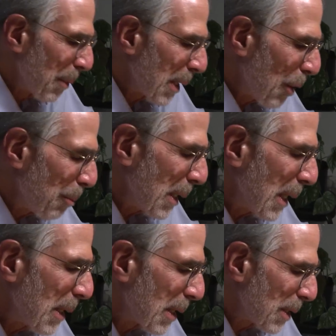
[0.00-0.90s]
but how
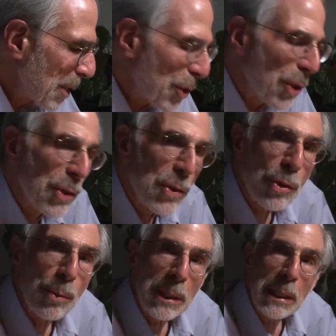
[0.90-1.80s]
many conditions
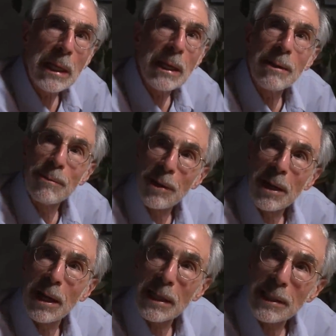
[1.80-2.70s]
do we need for
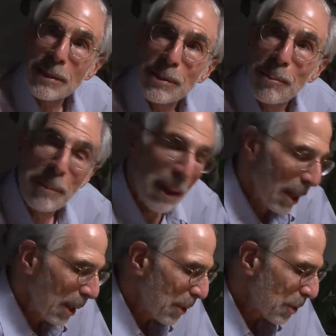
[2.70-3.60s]
conics?
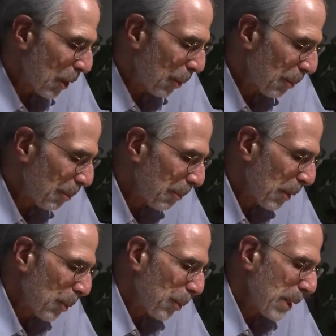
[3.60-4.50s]
So
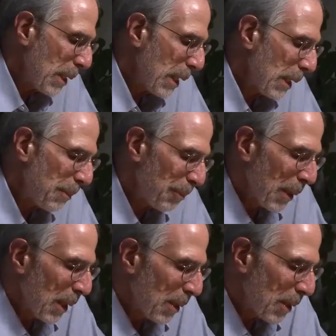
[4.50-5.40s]
we need
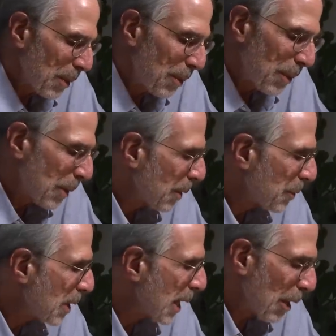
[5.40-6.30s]
to
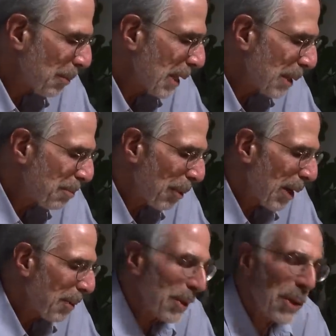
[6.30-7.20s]
see how many
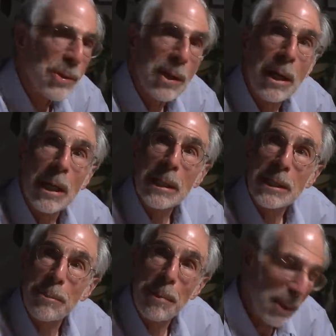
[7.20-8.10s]
parameters a
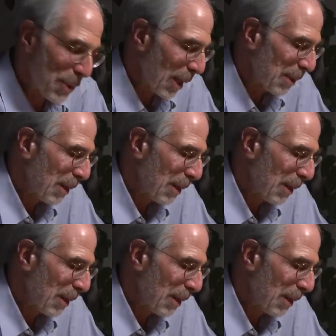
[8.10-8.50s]
conic depends on.